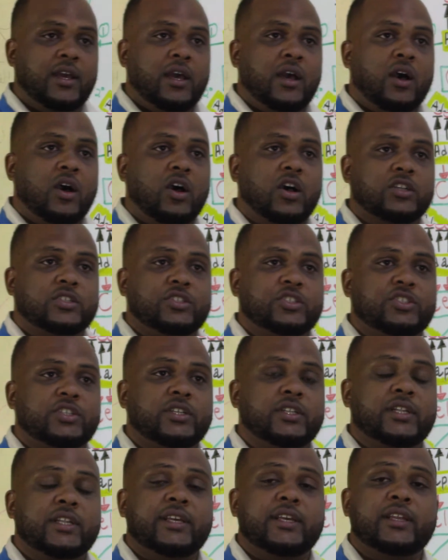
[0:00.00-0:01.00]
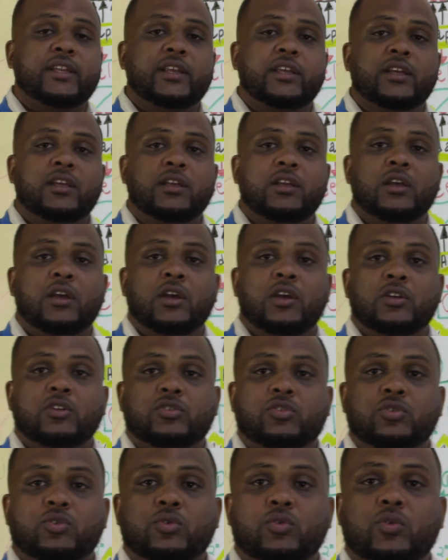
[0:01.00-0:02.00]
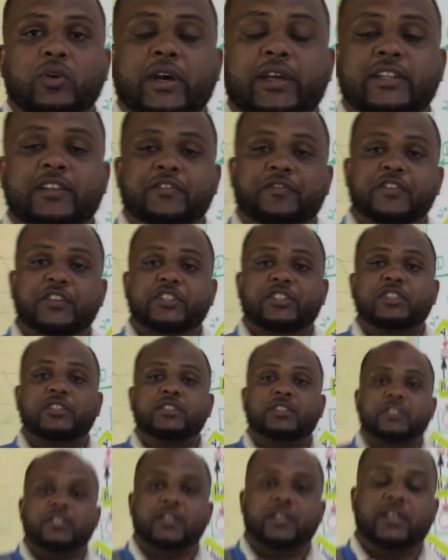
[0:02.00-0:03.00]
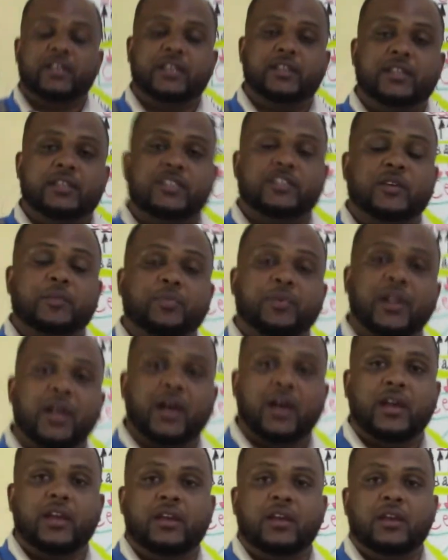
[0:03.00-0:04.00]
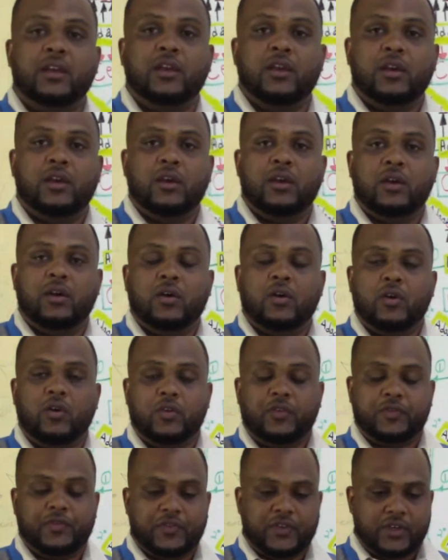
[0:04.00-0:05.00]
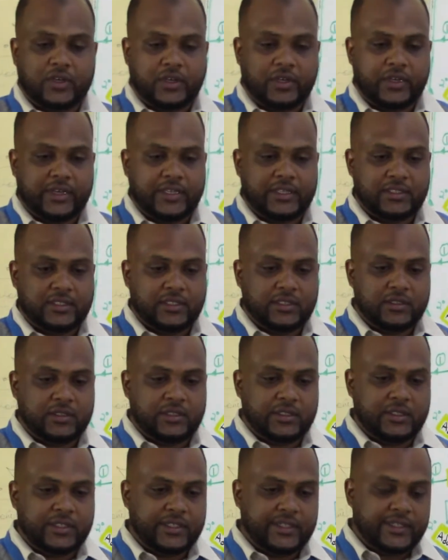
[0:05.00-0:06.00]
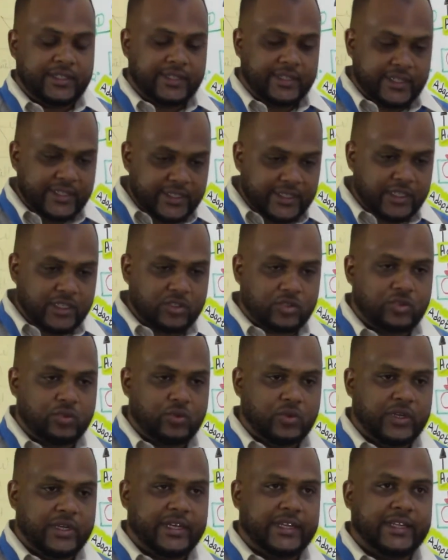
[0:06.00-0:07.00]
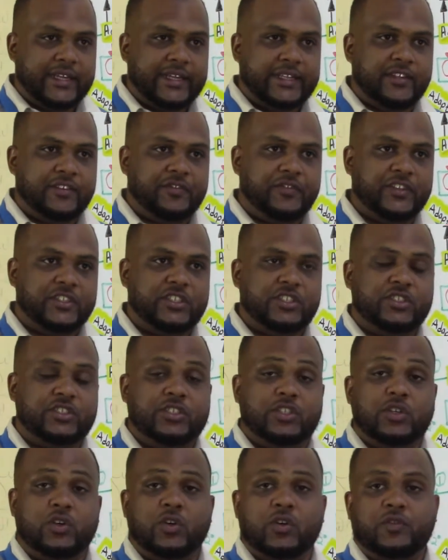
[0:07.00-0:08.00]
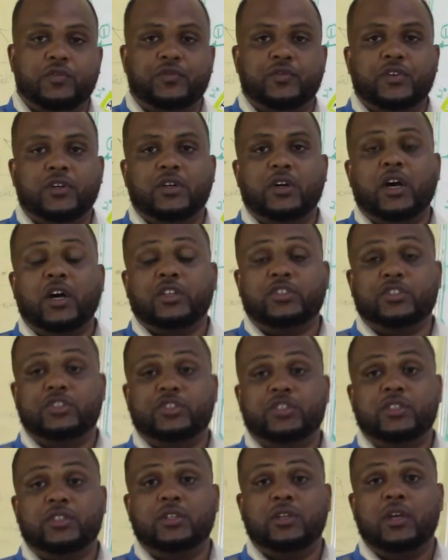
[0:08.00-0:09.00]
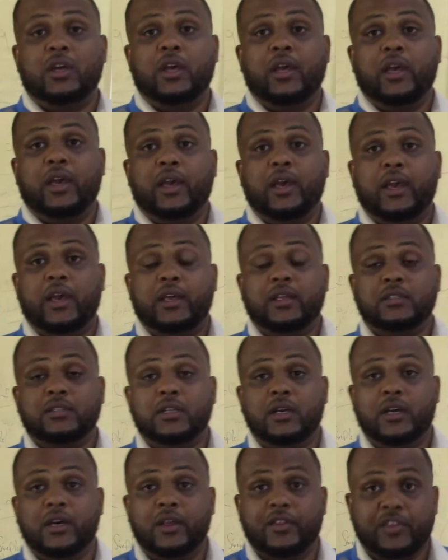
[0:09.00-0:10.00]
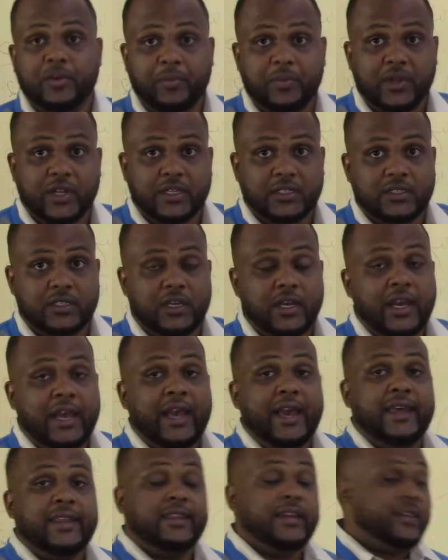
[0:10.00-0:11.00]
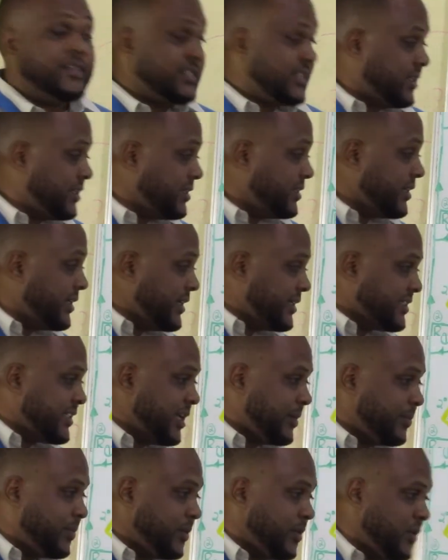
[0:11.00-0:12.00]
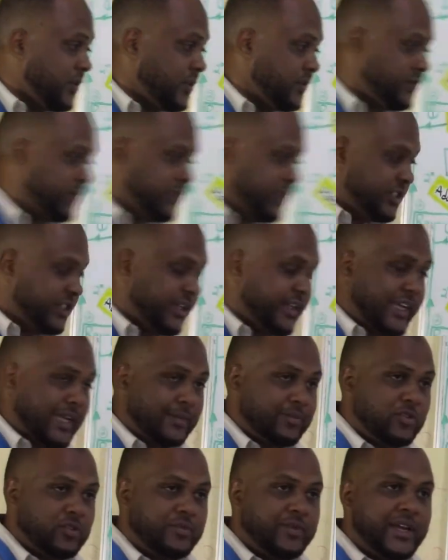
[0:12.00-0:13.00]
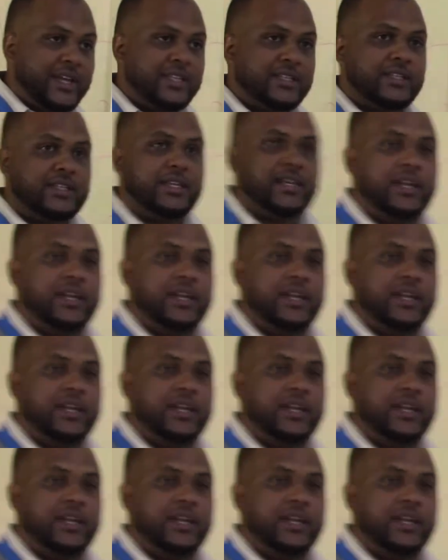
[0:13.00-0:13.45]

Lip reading: oxygen, leading to a deficiency in the supply of leading to a deficiency of oxygen in the blood. There's another example of genetic abnormality,